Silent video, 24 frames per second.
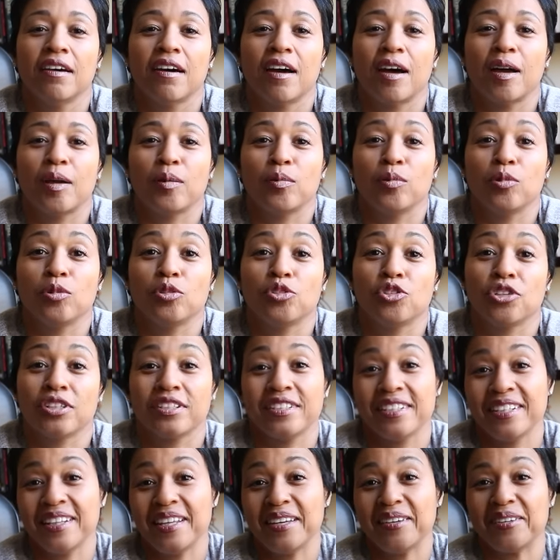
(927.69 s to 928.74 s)
I will talk
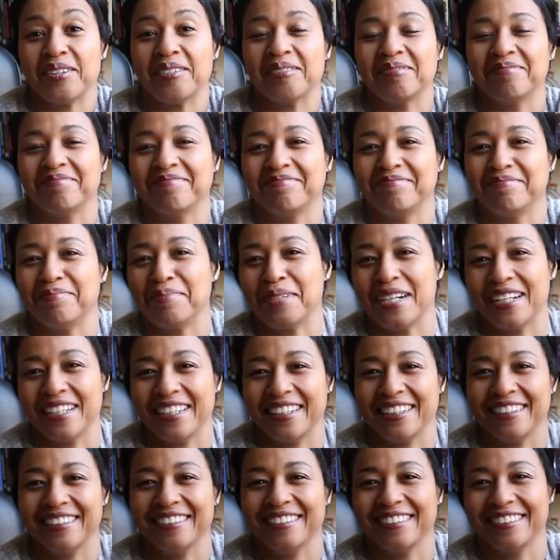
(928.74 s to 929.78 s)
to you later.
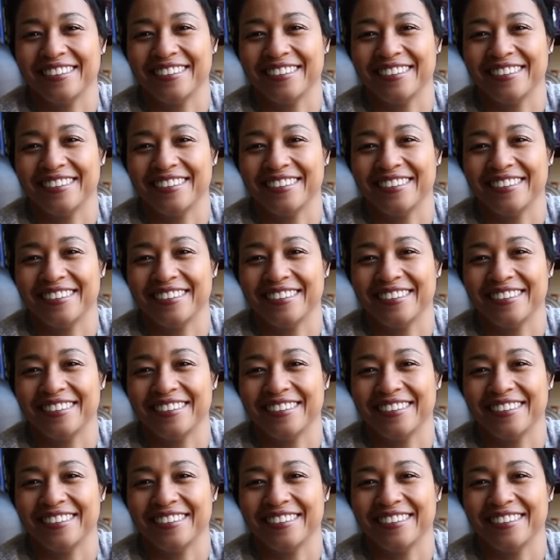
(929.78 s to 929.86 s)
Bye.